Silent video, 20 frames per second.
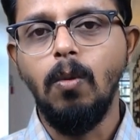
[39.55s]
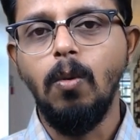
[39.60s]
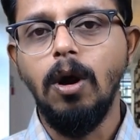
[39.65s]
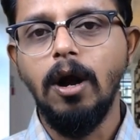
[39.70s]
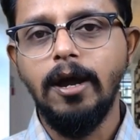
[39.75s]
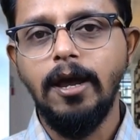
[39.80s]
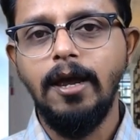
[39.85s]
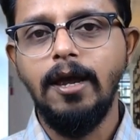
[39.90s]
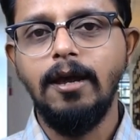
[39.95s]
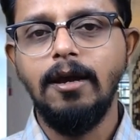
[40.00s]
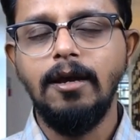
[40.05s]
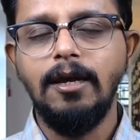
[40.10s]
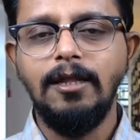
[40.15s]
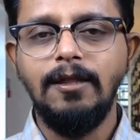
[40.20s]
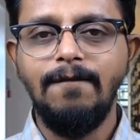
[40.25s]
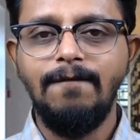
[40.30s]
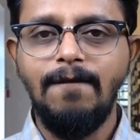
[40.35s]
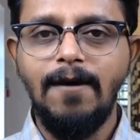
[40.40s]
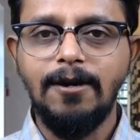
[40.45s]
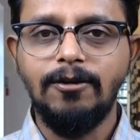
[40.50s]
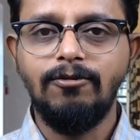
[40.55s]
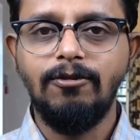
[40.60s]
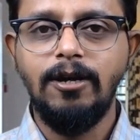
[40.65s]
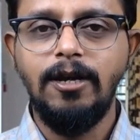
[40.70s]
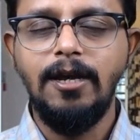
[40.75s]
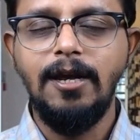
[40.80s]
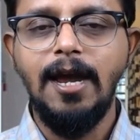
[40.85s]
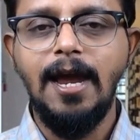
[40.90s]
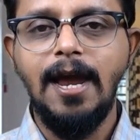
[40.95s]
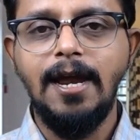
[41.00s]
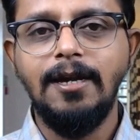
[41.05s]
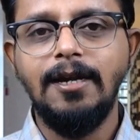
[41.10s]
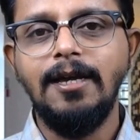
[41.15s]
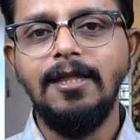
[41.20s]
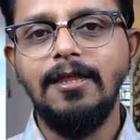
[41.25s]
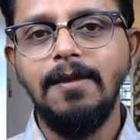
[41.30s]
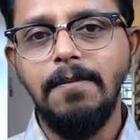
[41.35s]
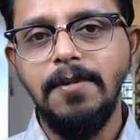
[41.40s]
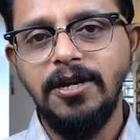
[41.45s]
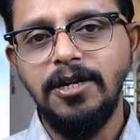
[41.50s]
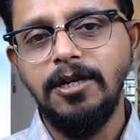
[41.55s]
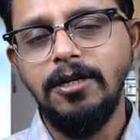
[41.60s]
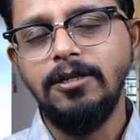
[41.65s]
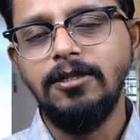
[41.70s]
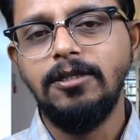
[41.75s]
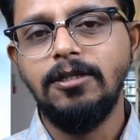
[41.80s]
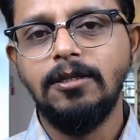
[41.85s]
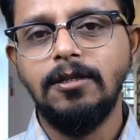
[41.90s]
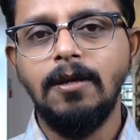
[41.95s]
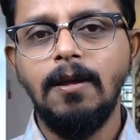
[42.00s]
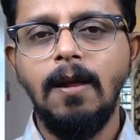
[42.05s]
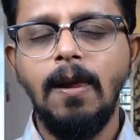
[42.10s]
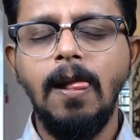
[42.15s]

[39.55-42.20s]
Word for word: working in the factory and in the machines.